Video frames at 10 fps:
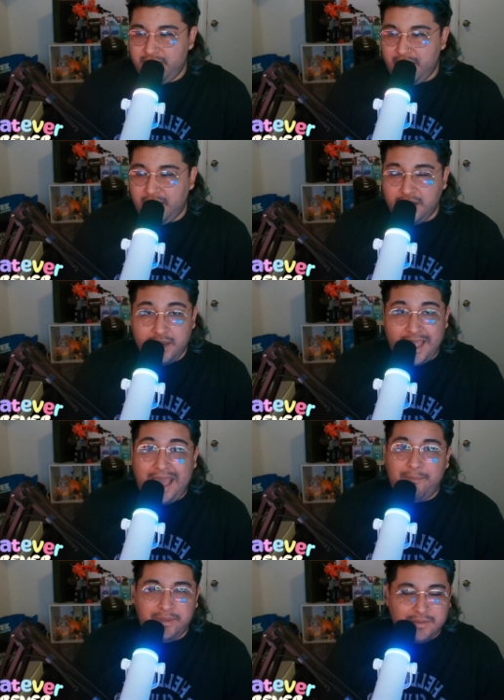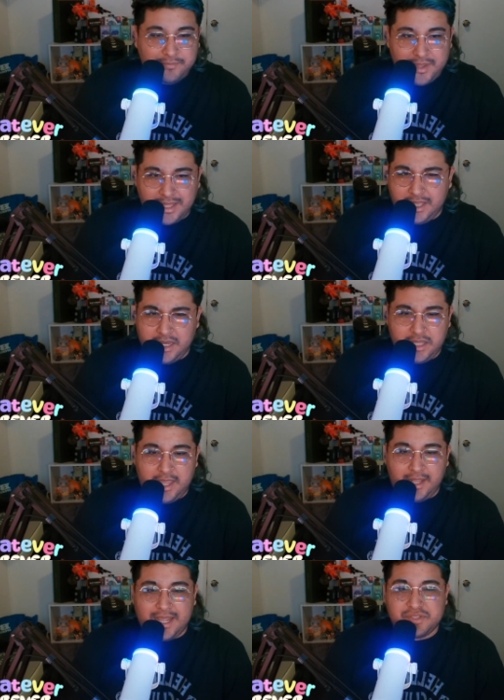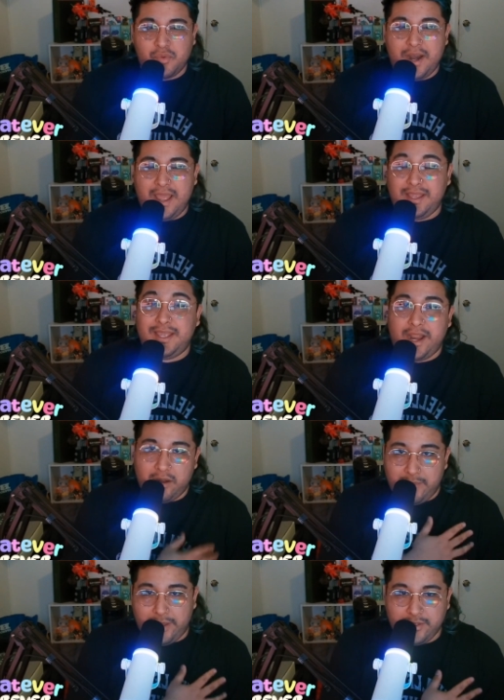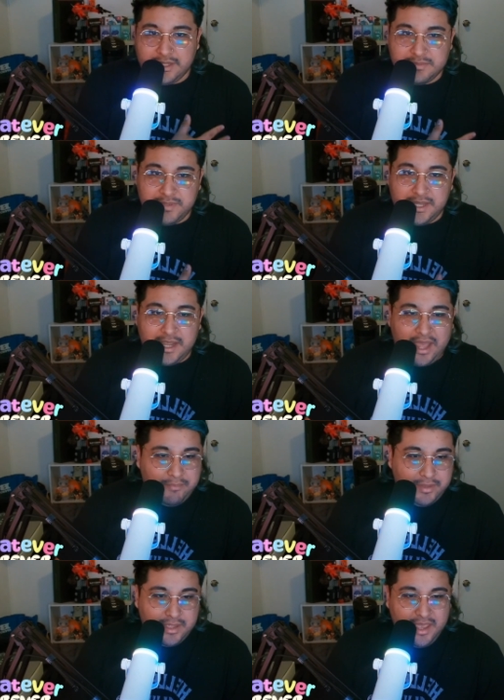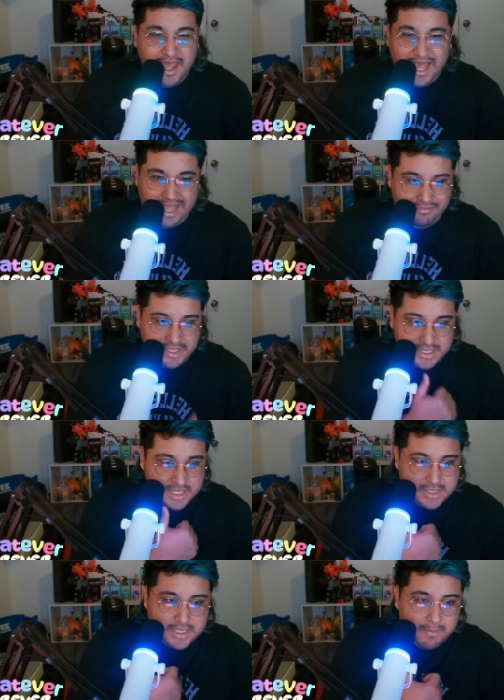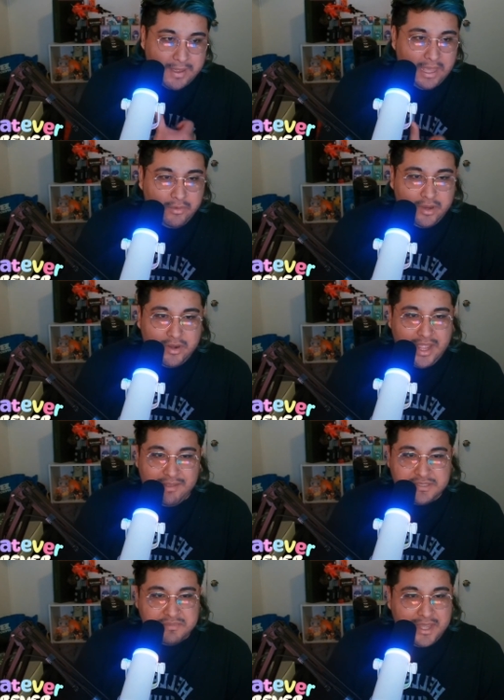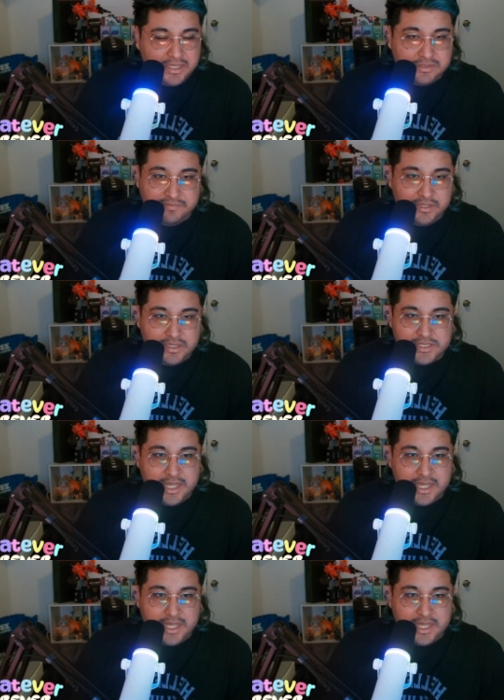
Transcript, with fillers: And happy at the end of the day. That's what I care about is being happy. I have these things in the background. I have some action figures.